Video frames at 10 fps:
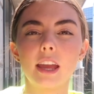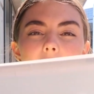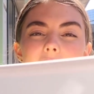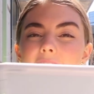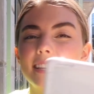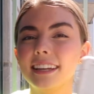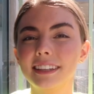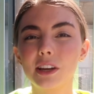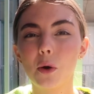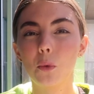handy
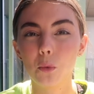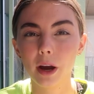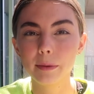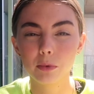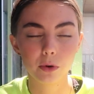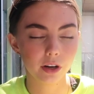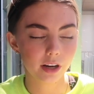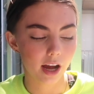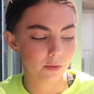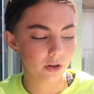dandy whiteboard.
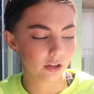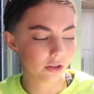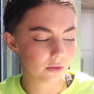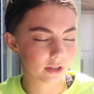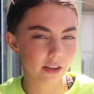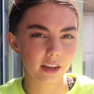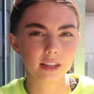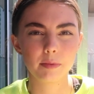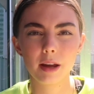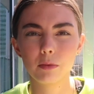I would use
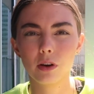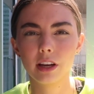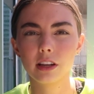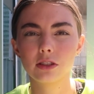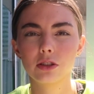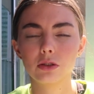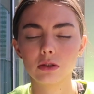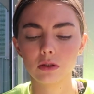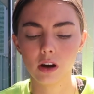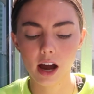this bad boy
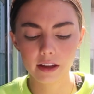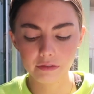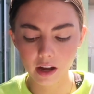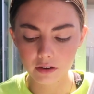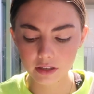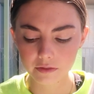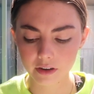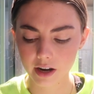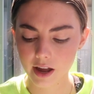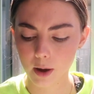I found it
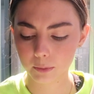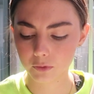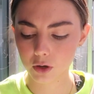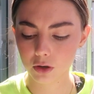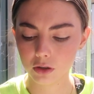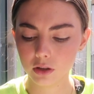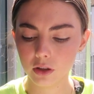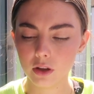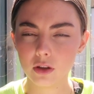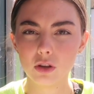very helpful
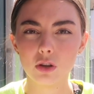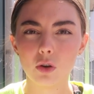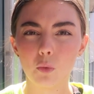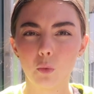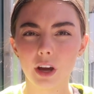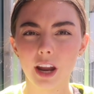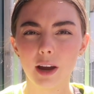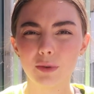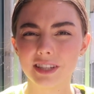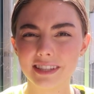when
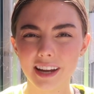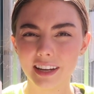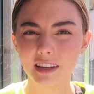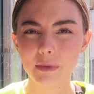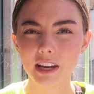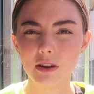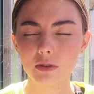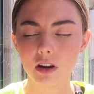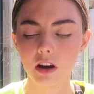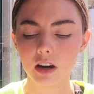I was studying my
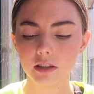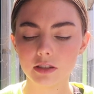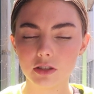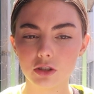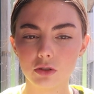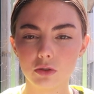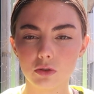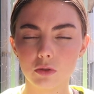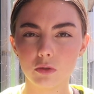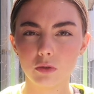note cards
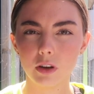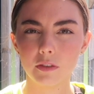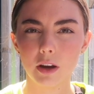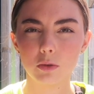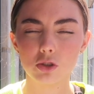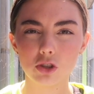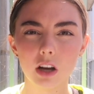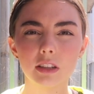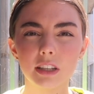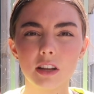if I was
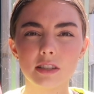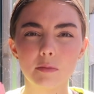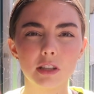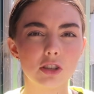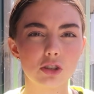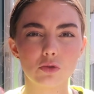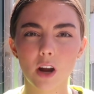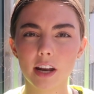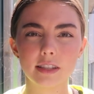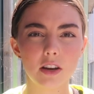struggling on something, to just
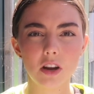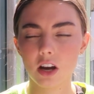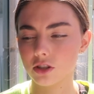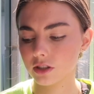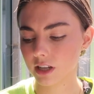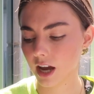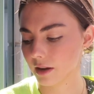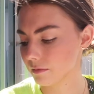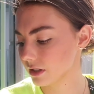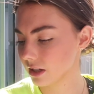write it down 100
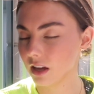times.